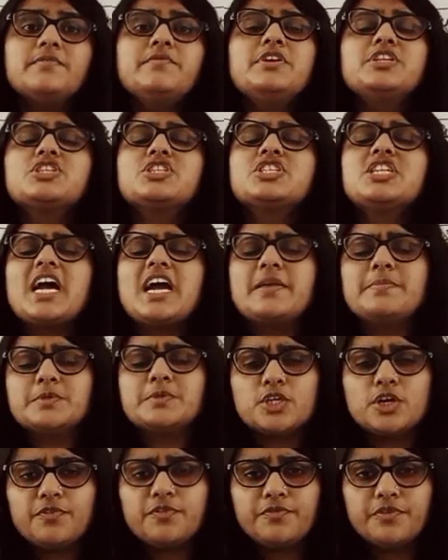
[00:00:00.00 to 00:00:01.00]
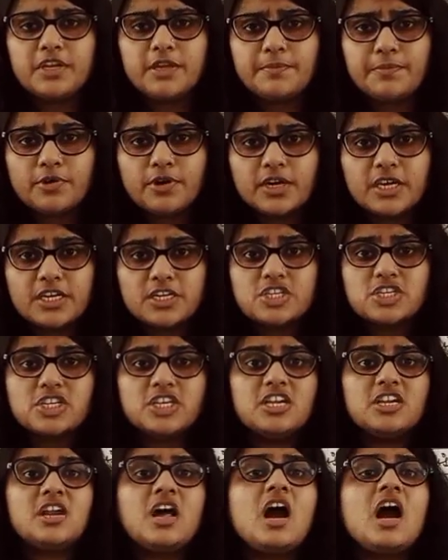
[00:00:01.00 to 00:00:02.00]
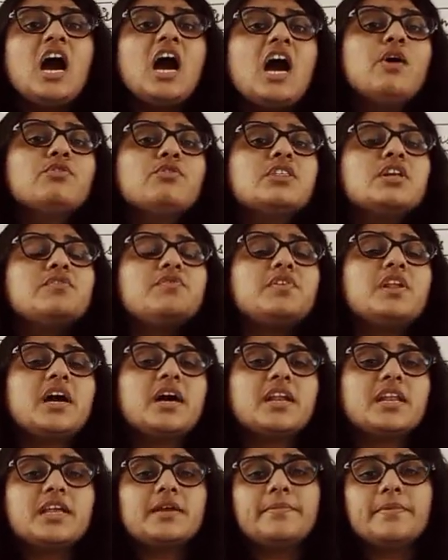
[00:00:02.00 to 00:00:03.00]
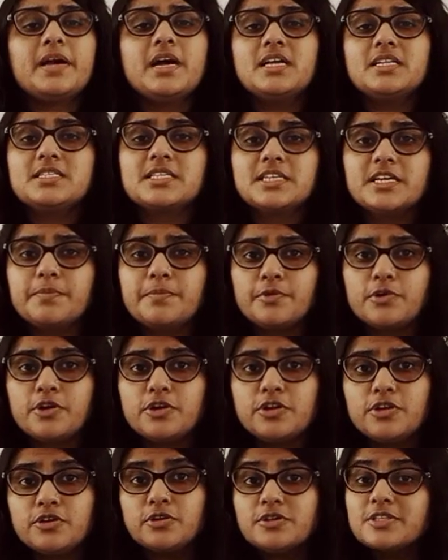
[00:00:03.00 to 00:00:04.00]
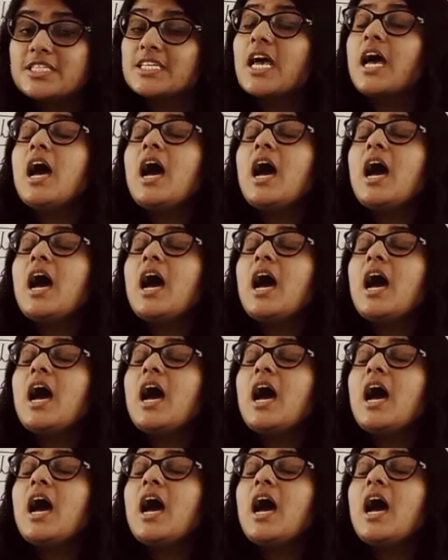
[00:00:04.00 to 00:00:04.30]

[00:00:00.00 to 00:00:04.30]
which types of reproduction, how the flowering plants reproduce,